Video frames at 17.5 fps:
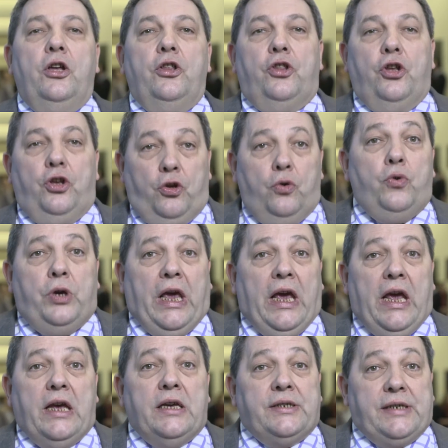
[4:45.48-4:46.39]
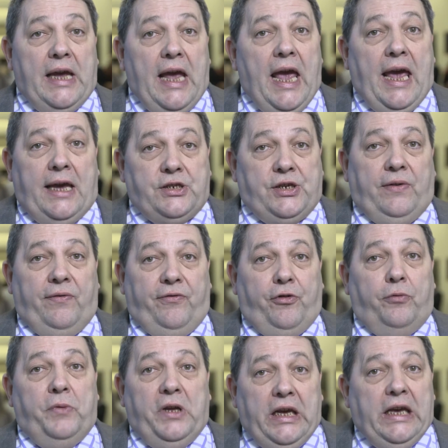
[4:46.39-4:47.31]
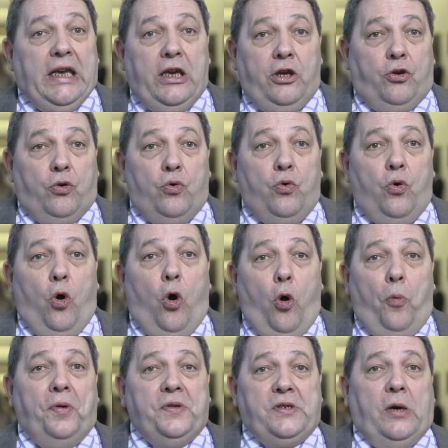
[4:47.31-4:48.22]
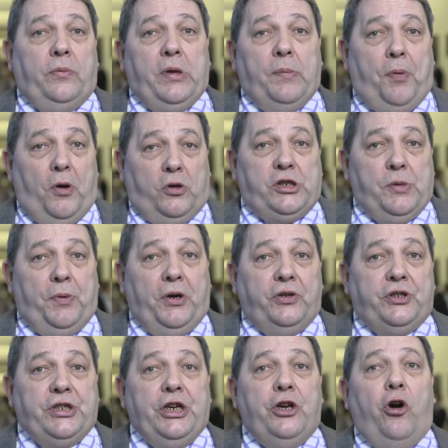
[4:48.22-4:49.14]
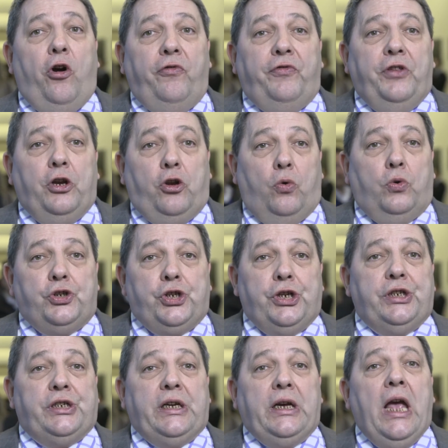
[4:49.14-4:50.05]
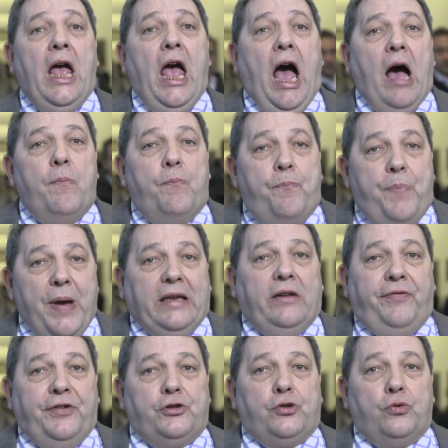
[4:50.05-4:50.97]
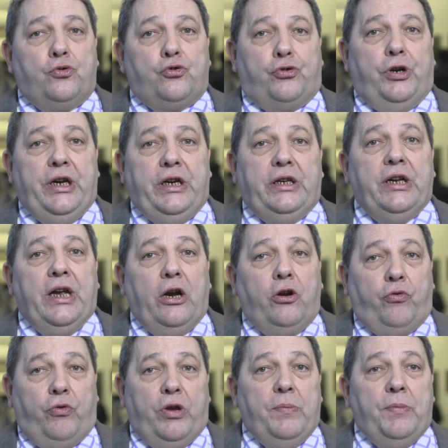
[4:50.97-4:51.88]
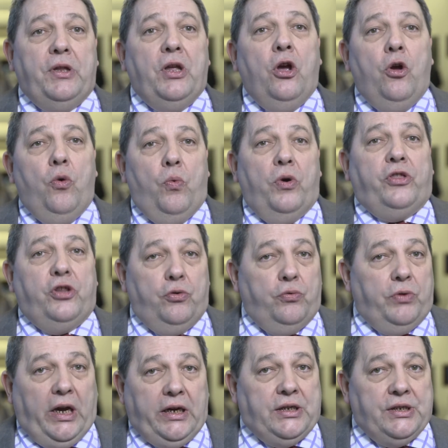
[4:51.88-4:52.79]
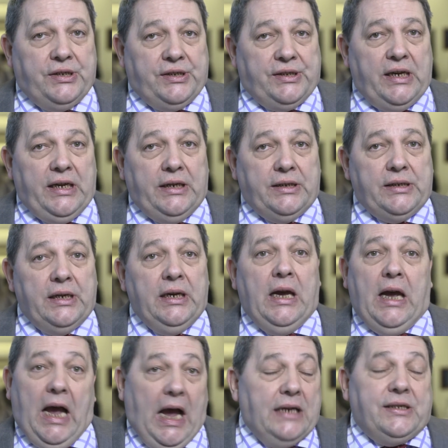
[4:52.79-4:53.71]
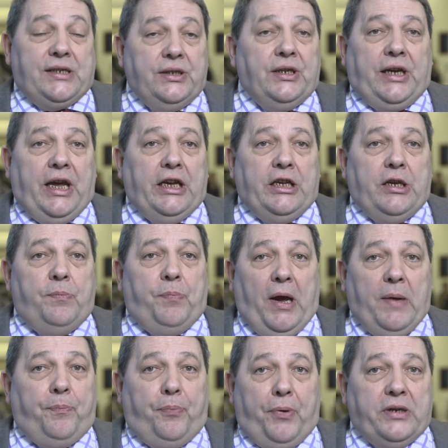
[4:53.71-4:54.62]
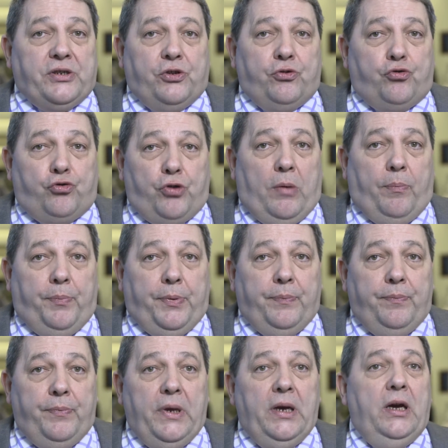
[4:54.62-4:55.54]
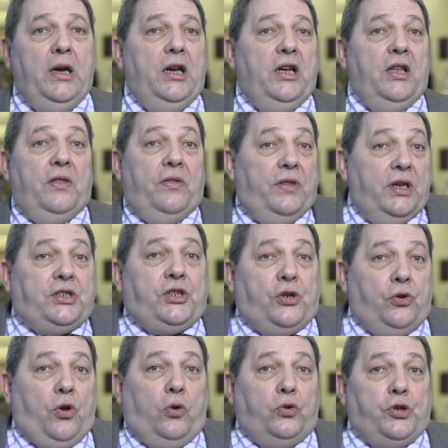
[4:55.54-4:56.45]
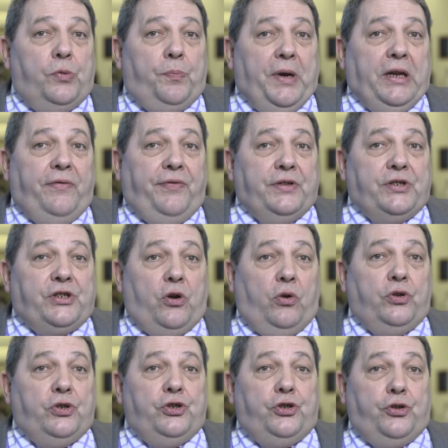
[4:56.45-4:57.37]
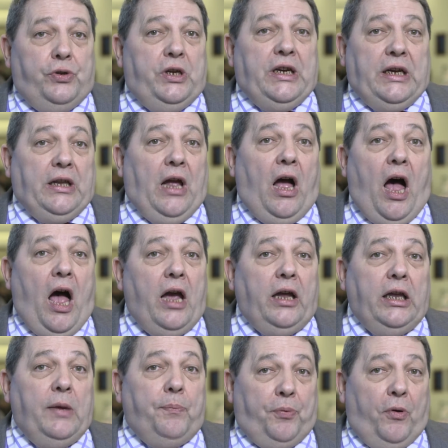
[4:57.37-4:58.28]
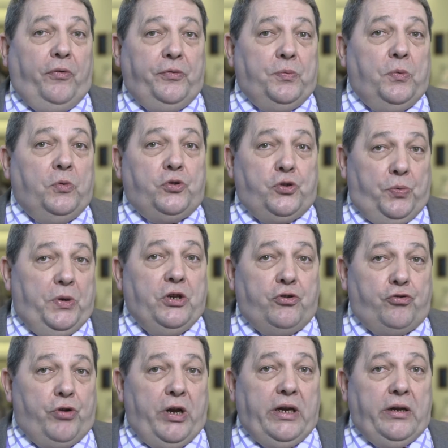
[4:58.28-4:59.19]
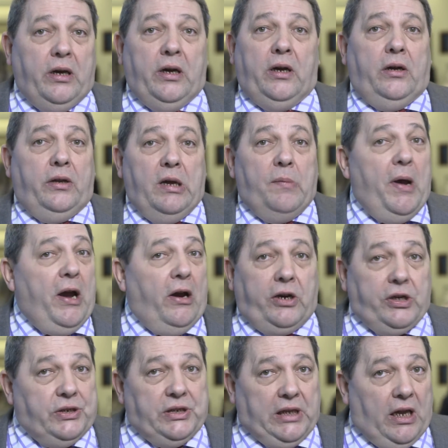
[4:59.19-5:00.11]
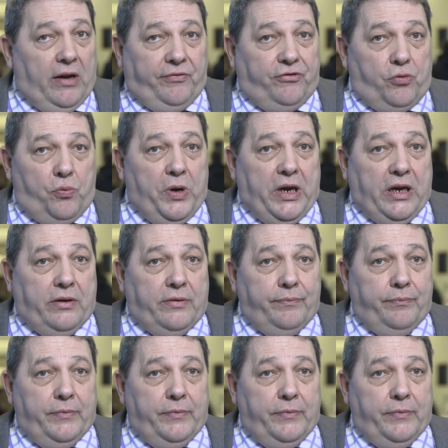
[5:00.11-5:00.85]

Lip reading: The UK's exit from the EU opens up the possibility of negotiating a beneficial trade agreement with the United States, as indicated by President Trump. This could also benefit Scotland's unique and highly profitable tweed trade. The Americans love tweed.